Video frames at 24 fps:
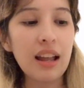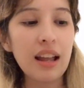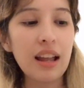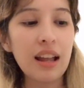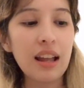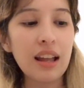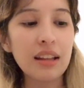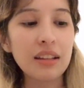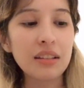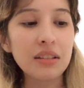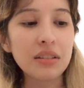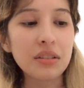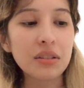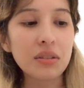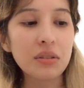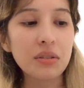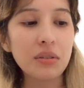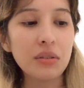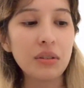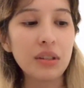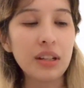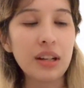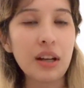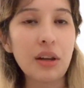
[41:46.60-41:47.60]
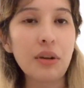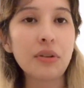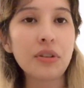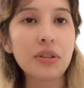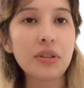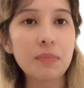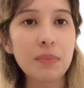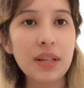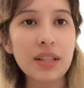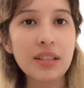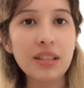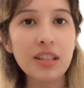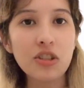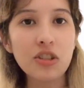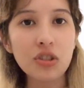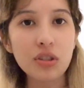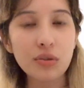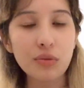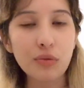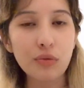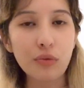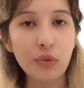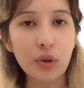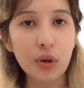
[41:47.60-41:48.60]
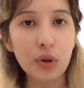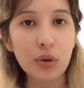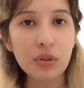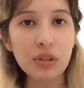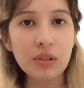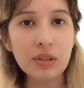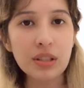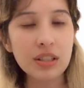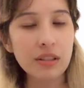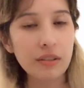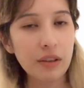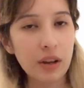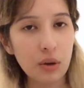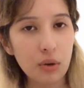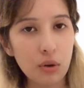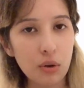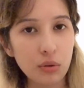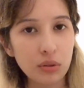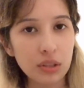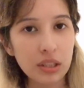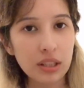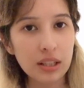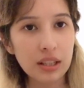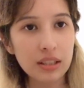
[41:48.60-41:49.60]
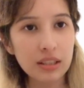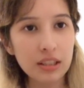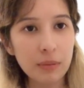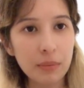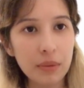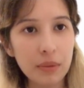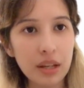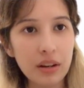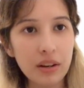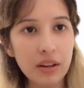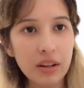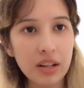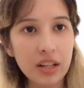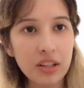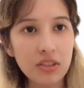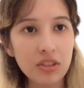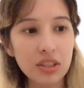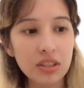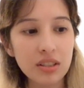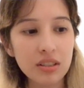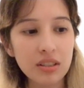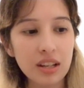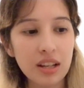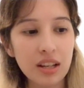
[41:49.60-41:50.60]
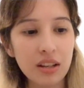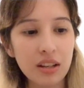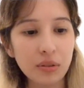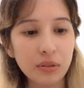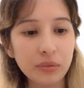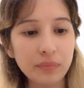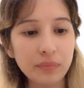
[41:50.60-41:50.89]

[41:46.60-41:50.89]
And so in outer space he just froze because of how cold it is up there, and he just now